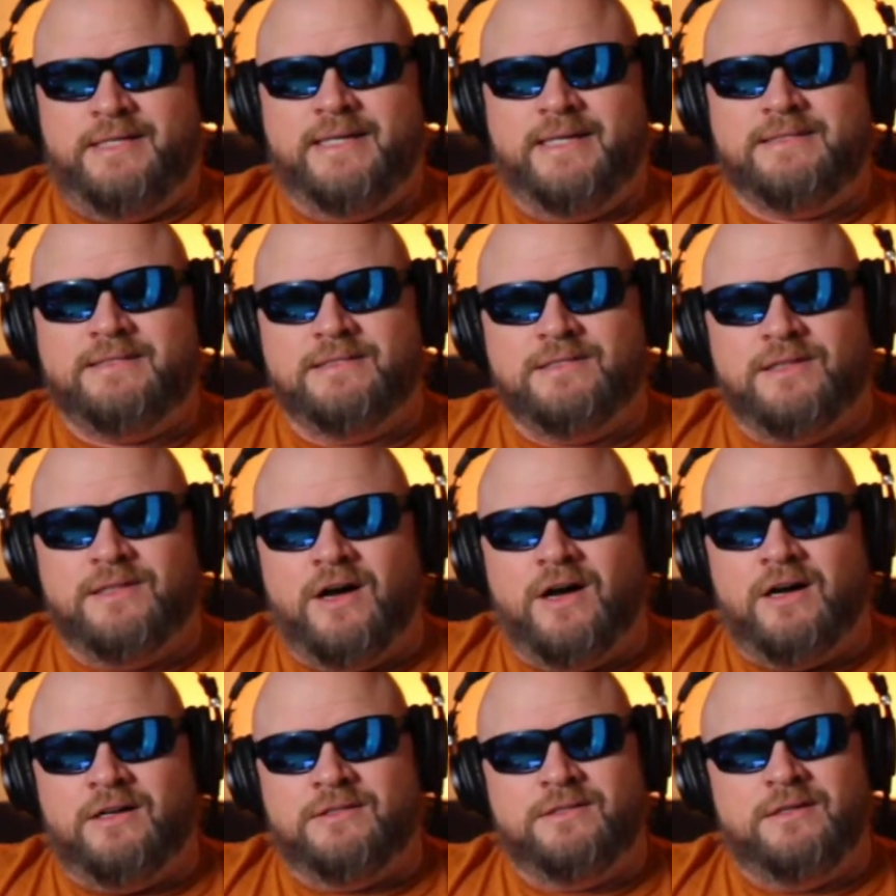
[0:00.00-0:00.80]

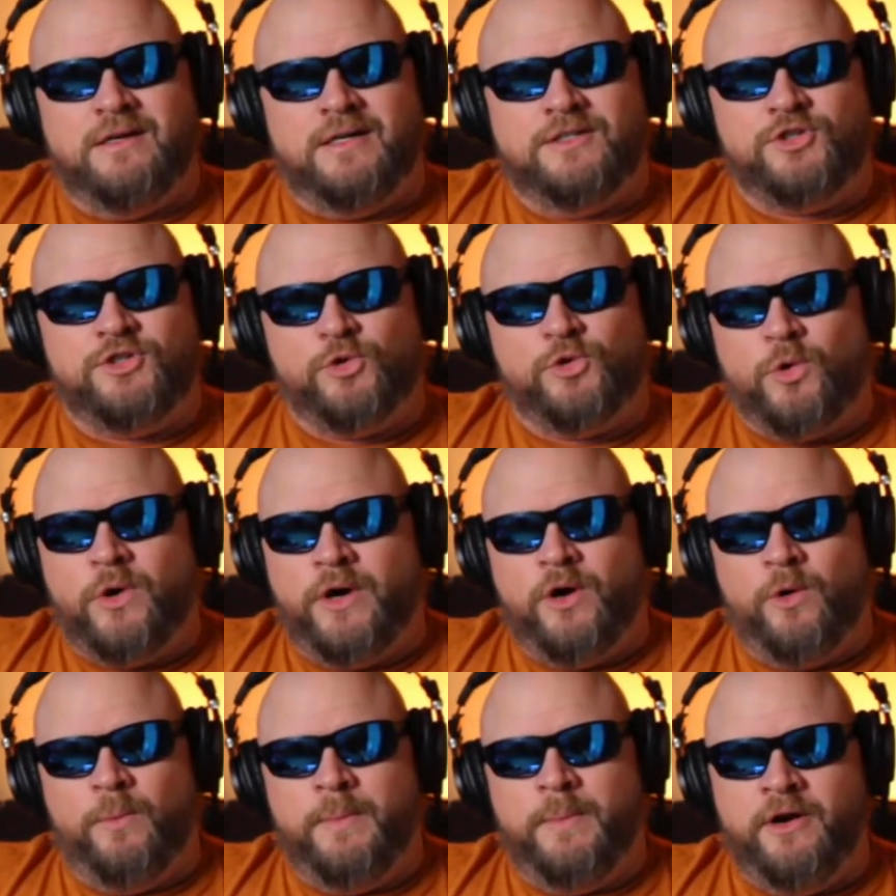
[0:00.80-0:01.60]
lost
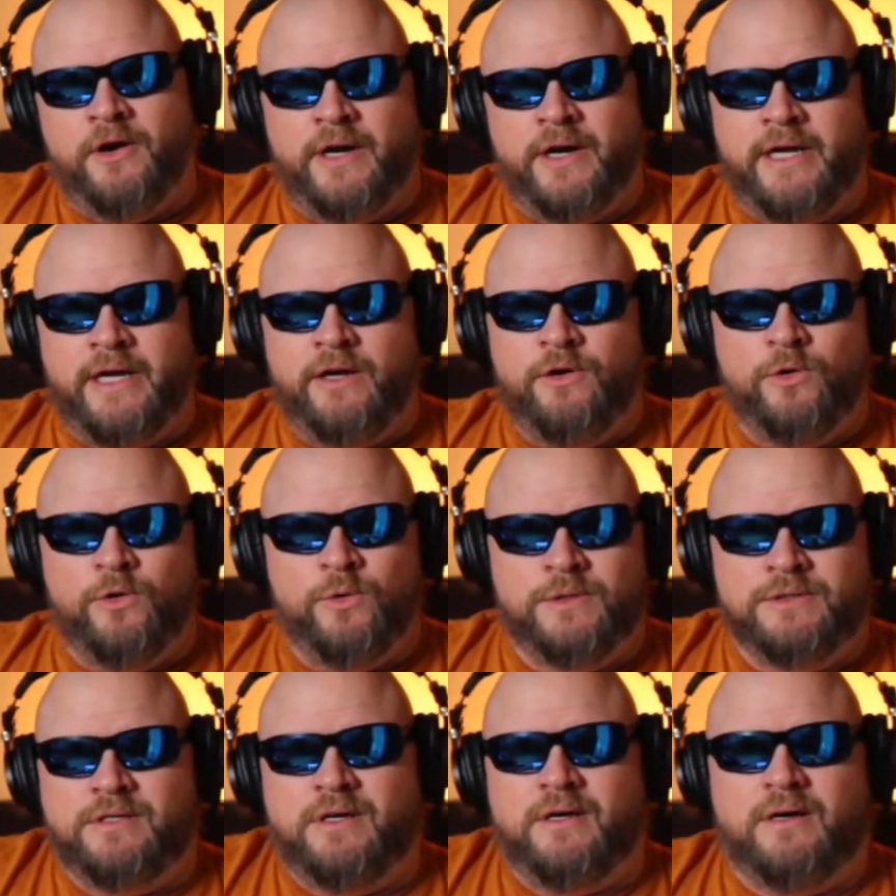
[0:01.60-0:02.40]
Troy O'Meary, who
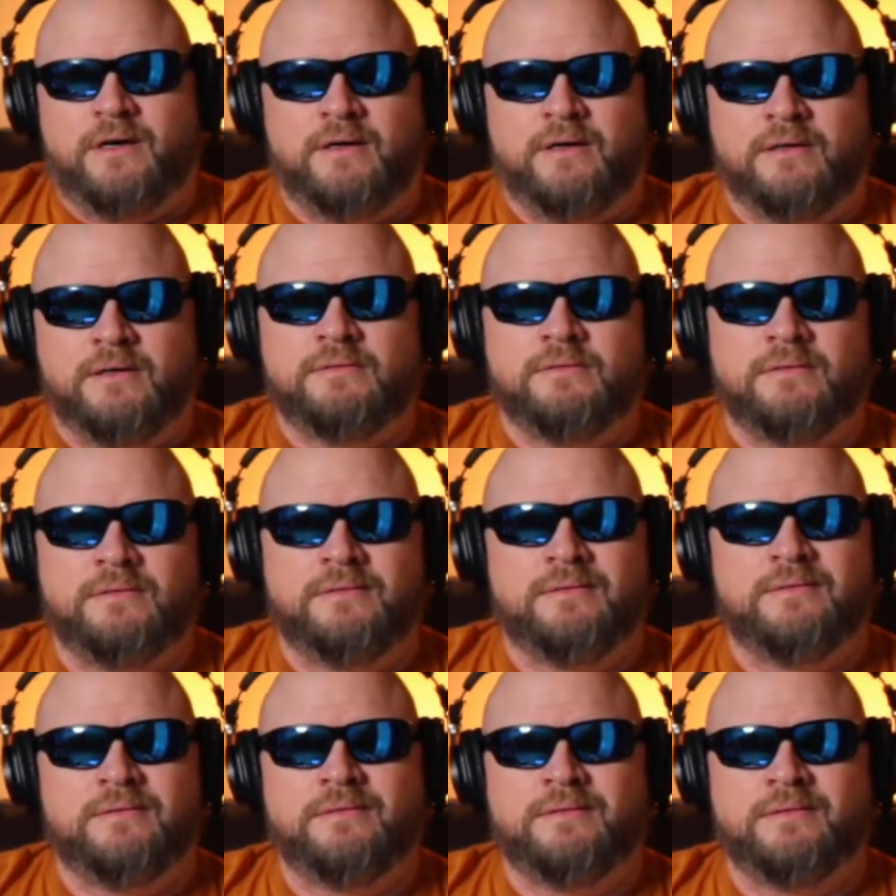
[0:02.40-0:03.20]
was a
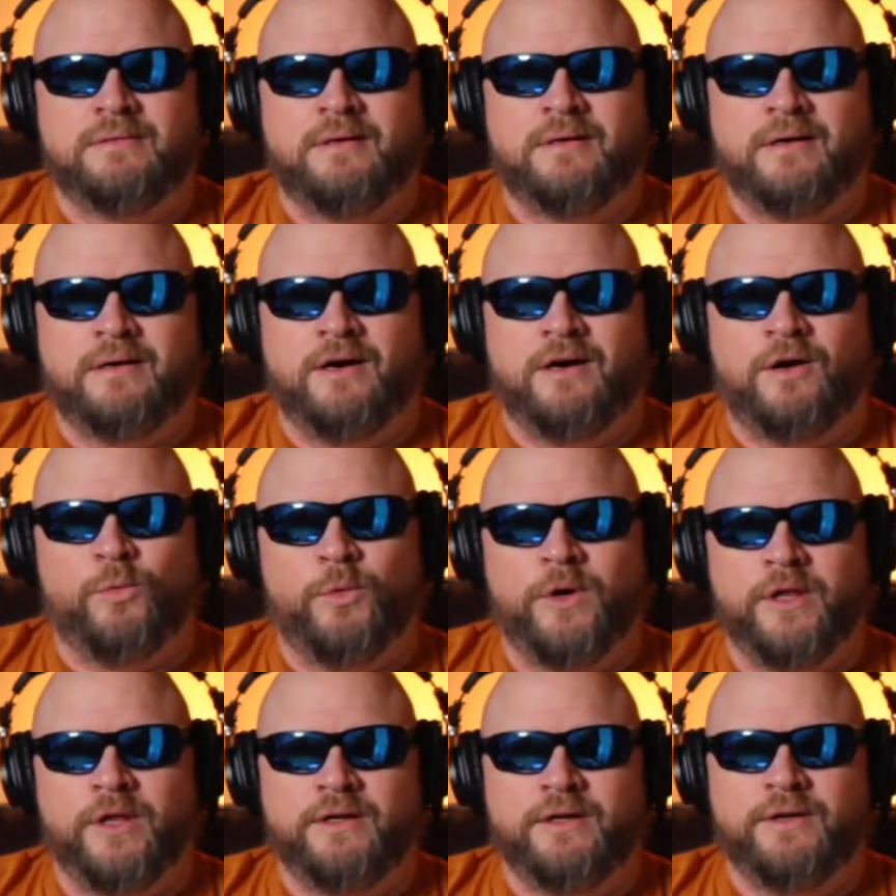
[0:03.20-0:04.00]

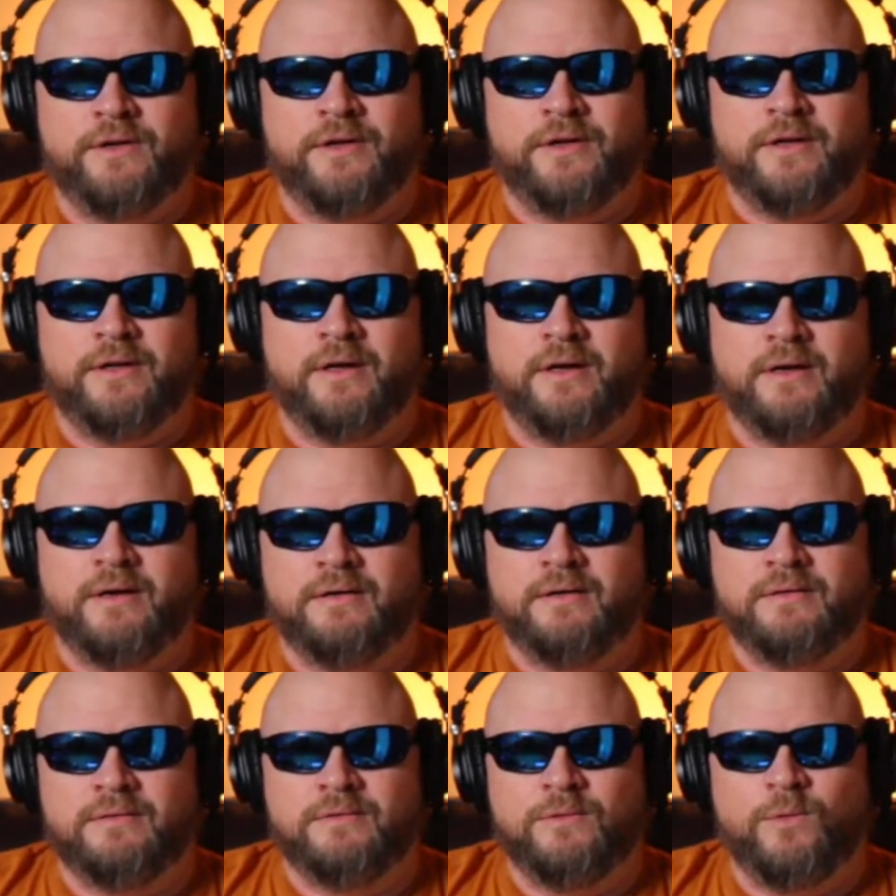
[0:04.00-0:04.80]
really
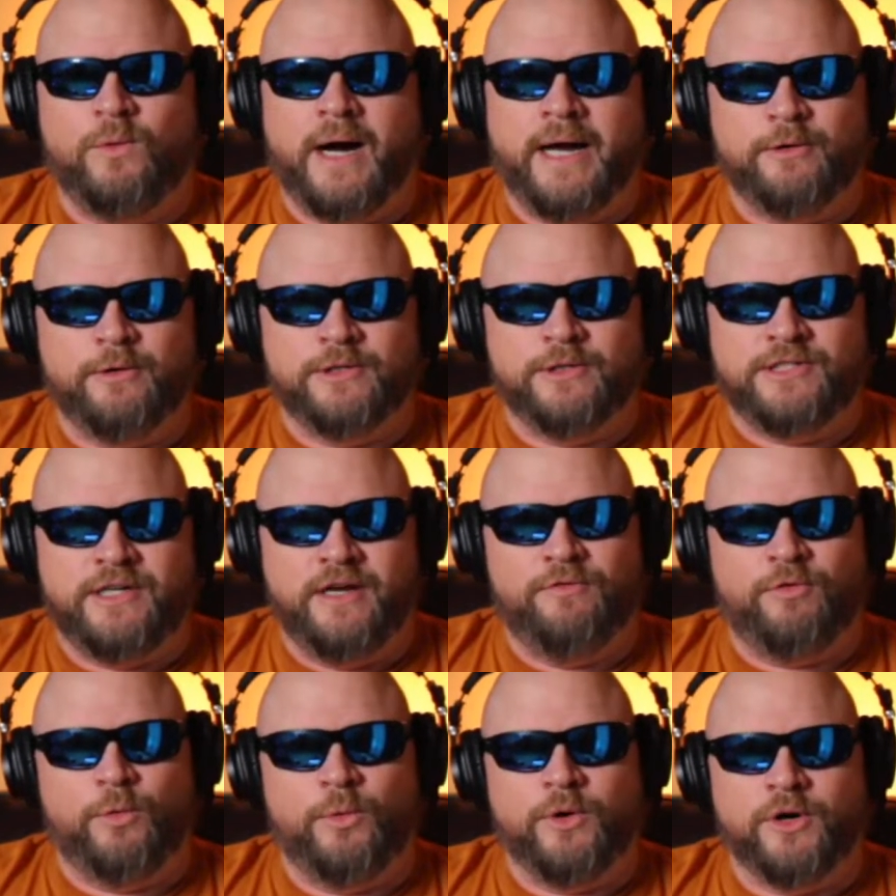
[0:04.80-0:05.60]
good wide
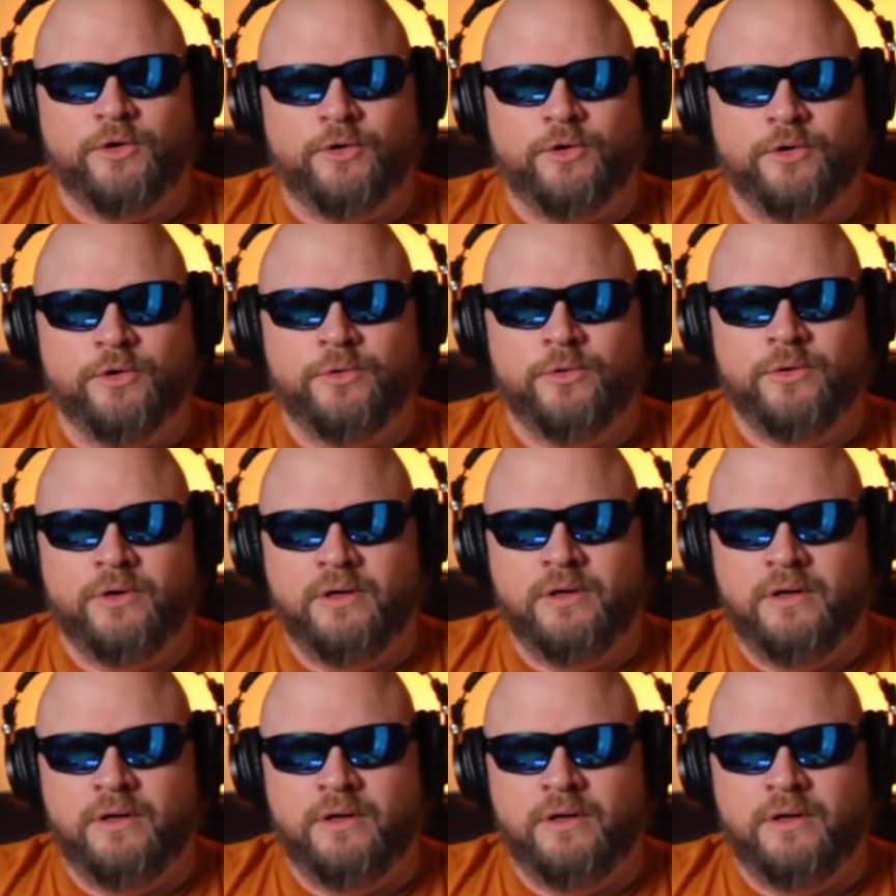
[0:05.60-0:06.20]
receiver recruit,